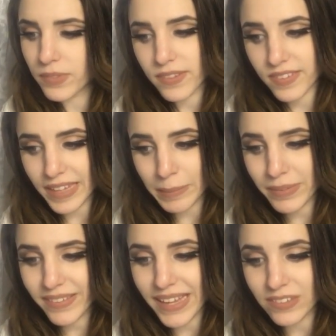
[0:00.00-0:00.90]
Same
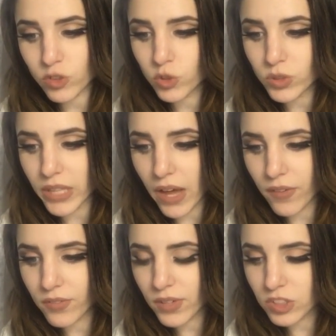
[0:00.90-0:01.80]
scent you
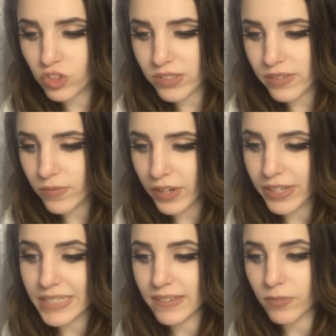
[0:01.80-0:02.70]
love, just a
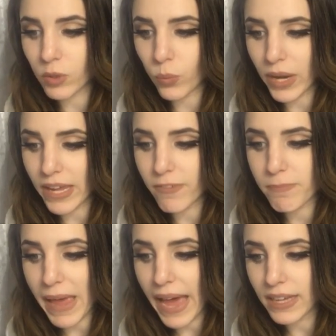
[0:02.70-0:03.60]
very different way of
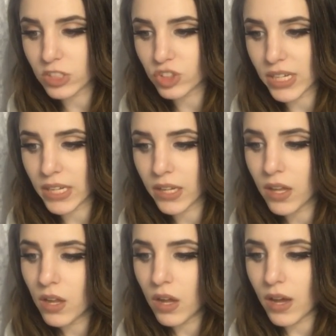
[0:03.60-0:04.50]
packaging.
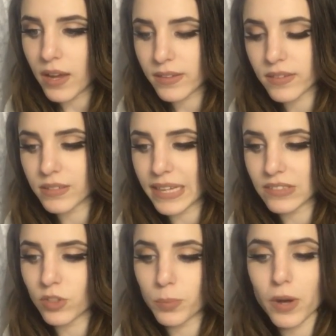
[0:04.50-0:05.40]

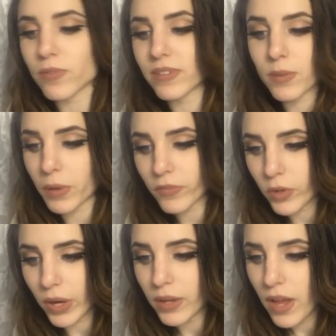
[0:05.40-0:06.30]
Select your preference above. Okay.